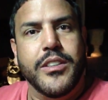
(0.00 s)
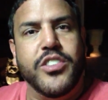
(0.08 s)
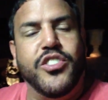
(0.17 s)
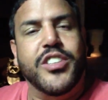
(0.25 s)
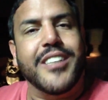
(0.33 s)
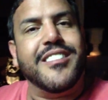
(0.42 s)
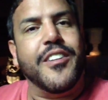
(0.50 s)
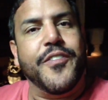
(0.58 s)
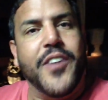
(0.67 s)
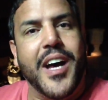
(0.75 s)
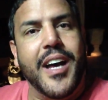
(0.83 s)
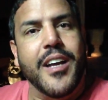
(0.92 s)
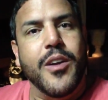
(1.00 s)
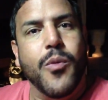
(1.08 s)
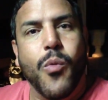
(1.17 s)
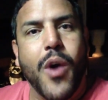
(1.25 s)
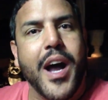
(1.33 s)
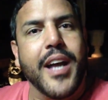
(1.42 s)
to justify
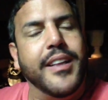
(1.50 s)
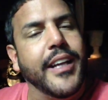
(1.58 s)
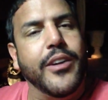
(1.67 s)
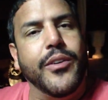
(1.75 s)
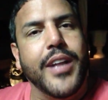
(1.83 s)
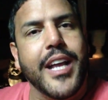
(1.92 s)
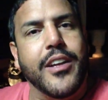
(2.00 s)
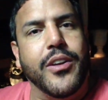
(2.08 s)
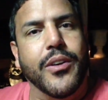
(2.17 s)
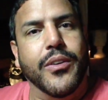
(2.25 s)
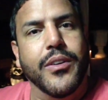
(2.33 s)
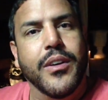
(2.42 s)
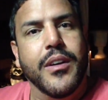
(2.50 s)
why they don't like you.